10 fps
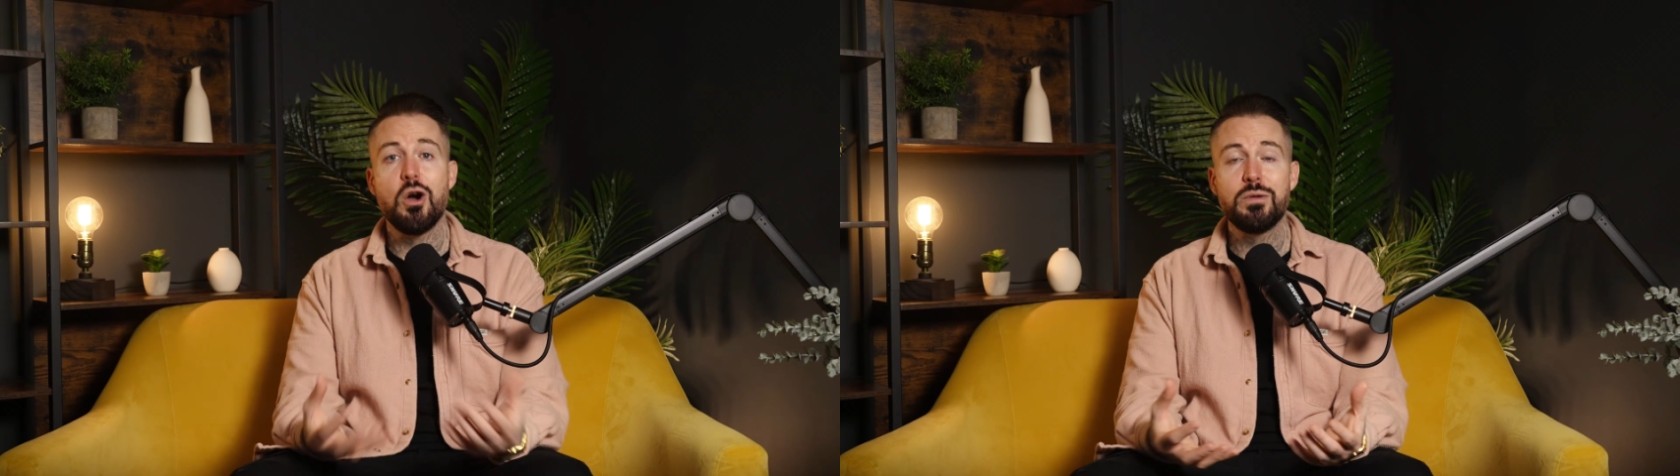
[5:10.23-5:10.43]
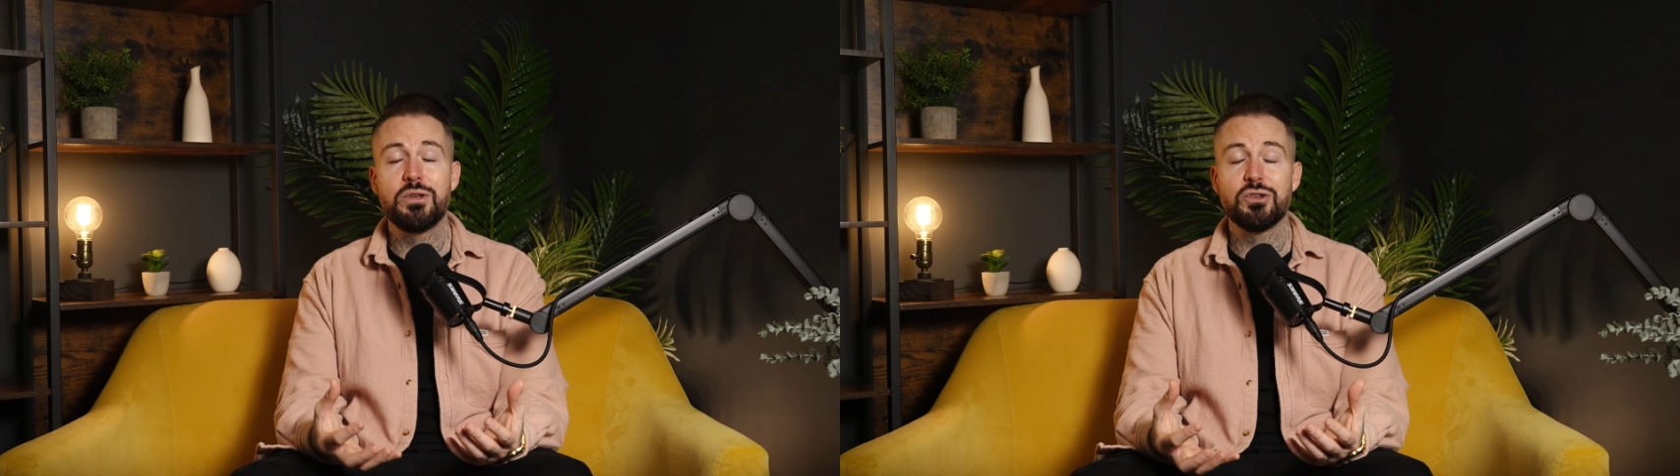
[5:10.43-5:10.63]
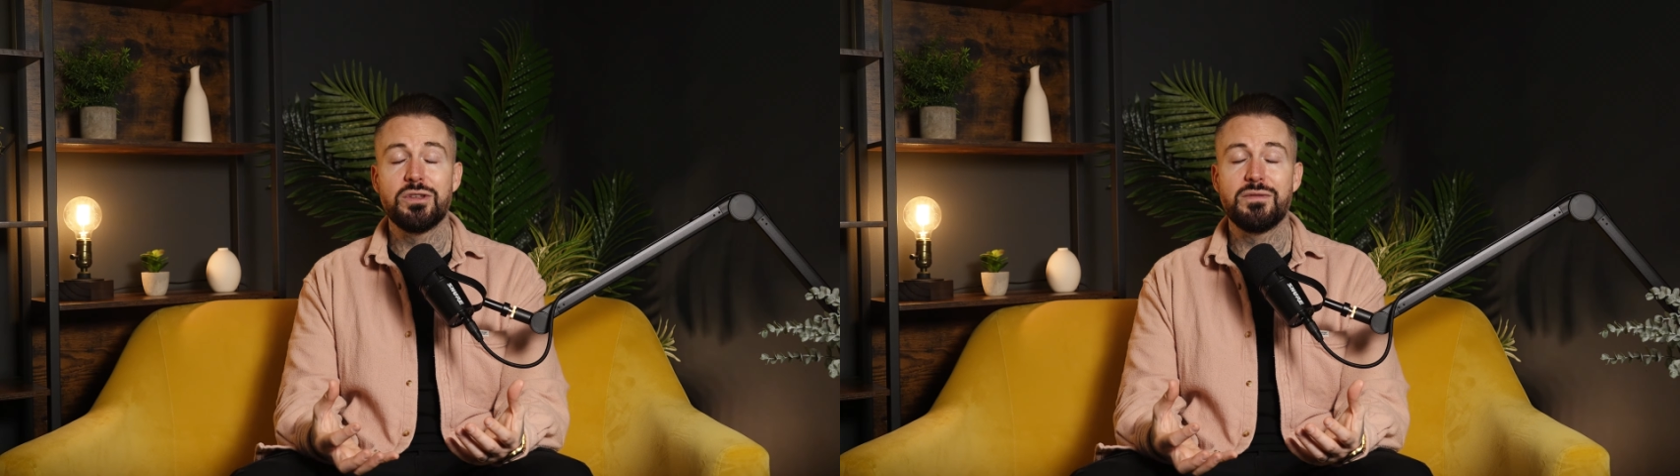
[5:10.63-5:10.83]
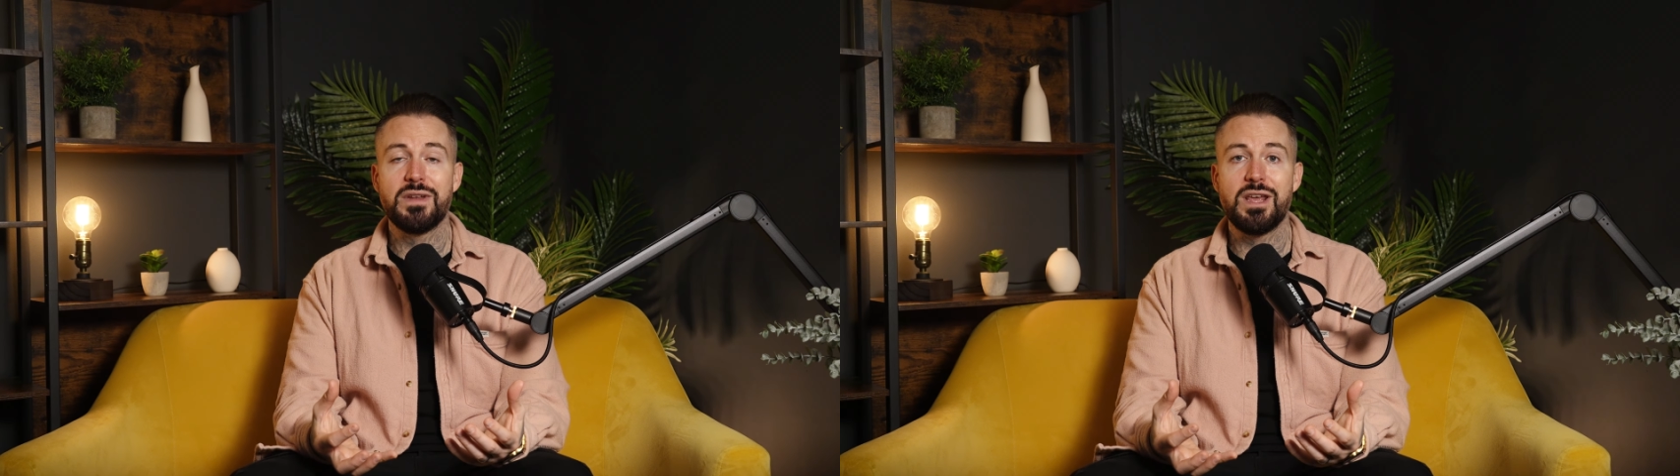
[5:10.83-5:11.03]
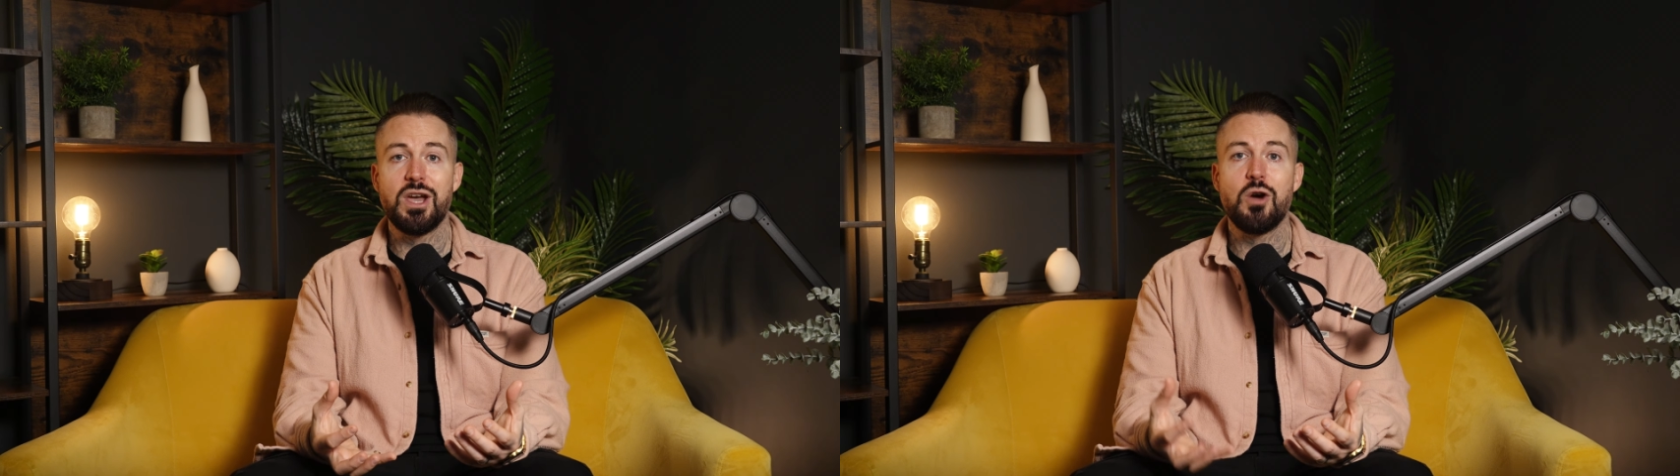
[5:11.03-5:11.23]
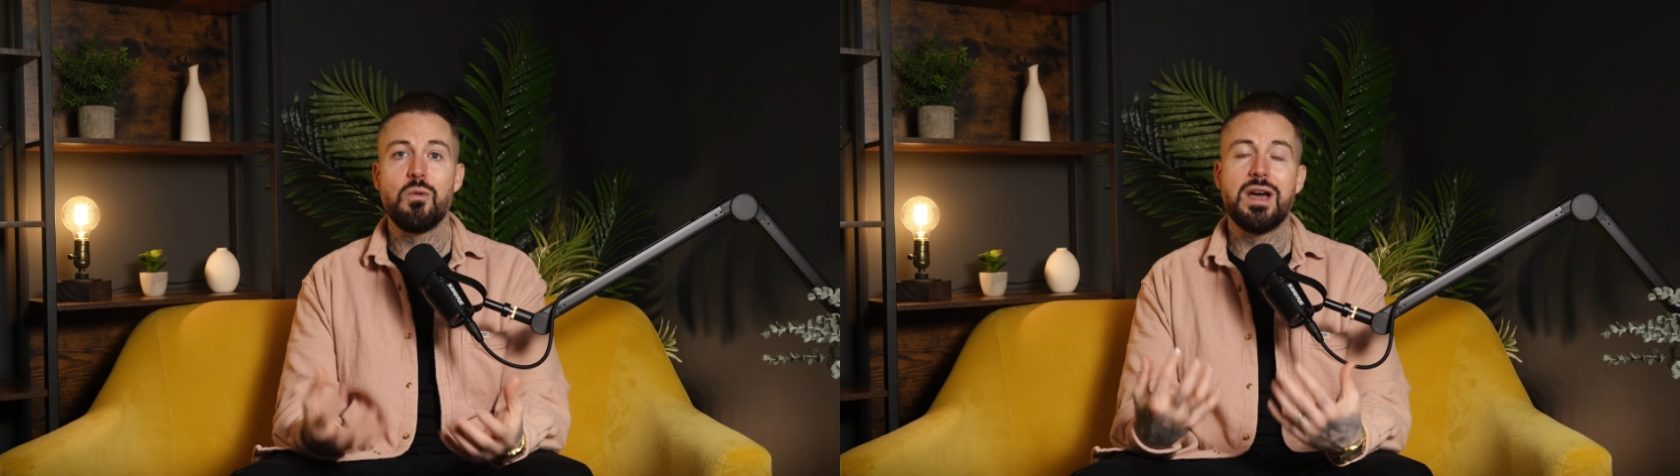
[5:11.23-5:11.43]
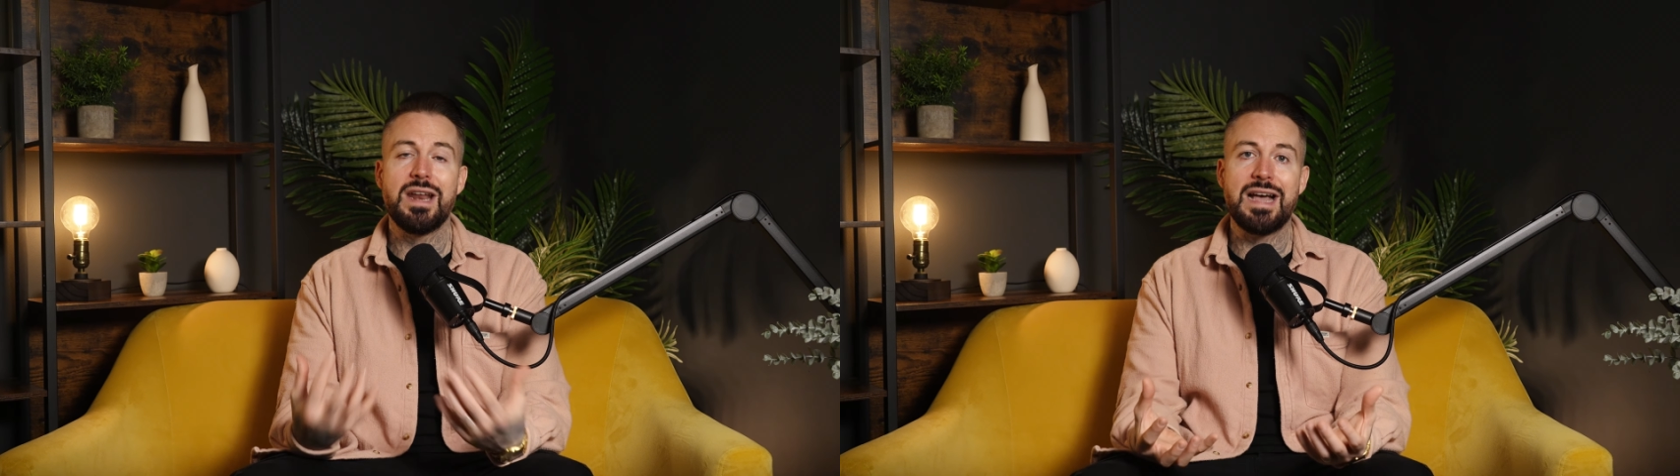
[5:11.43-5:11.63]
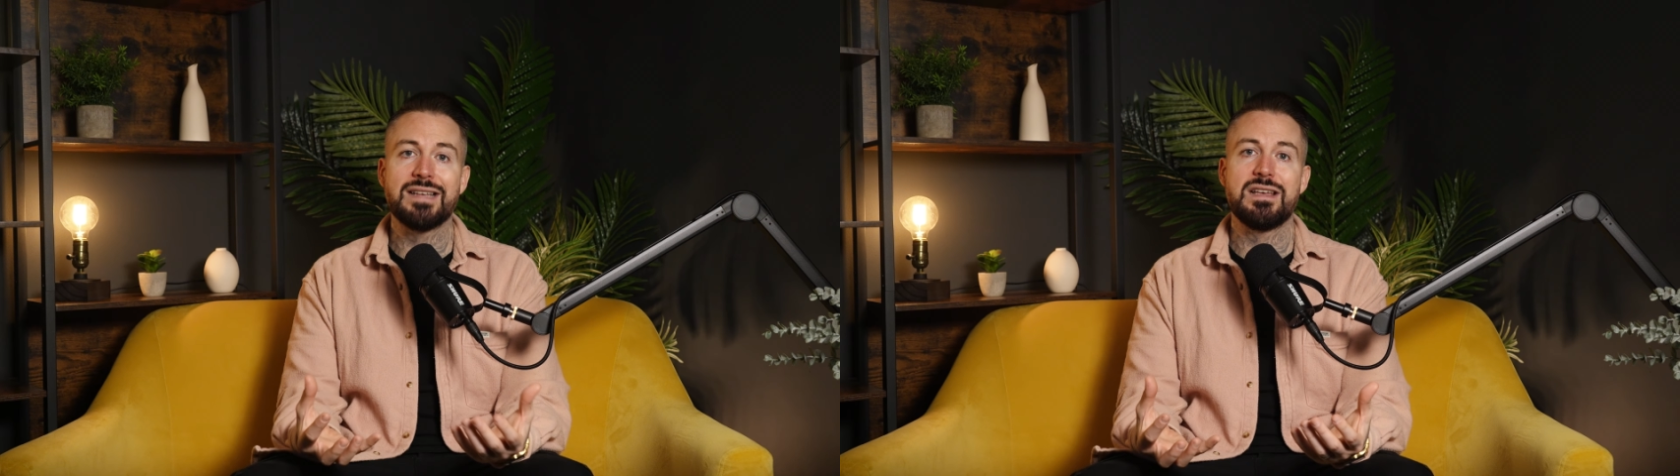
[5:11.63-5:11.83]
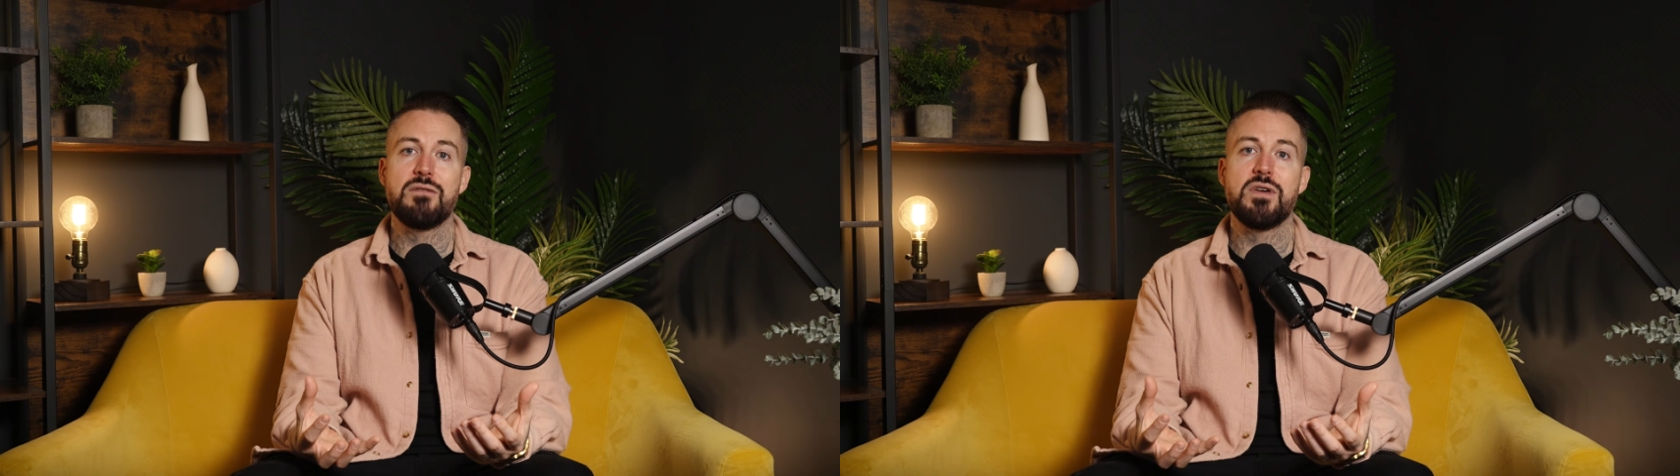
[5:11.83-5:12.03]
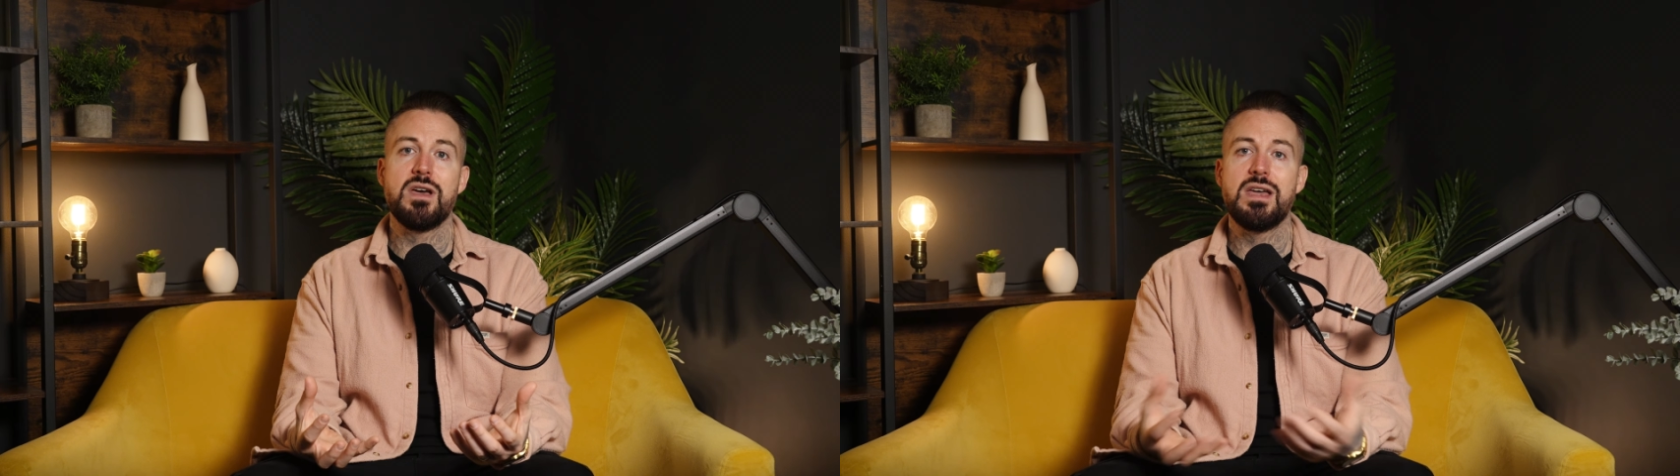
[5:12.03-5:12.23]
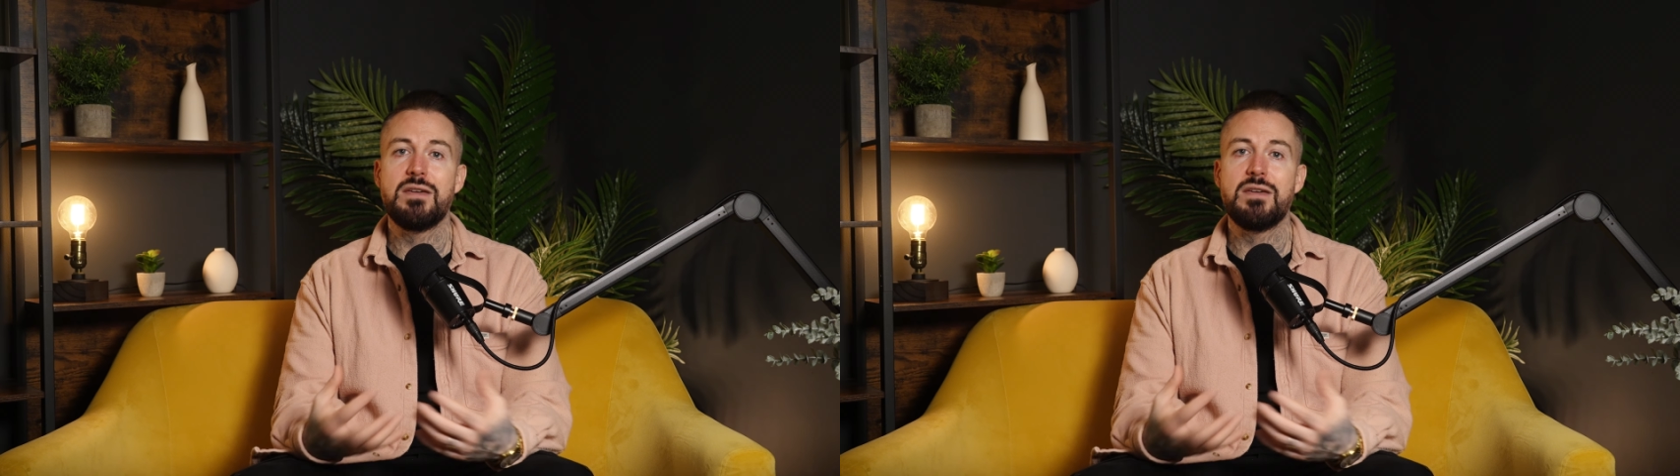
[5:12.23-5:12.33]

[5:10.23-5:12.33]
you enjoyed the video, and as ever,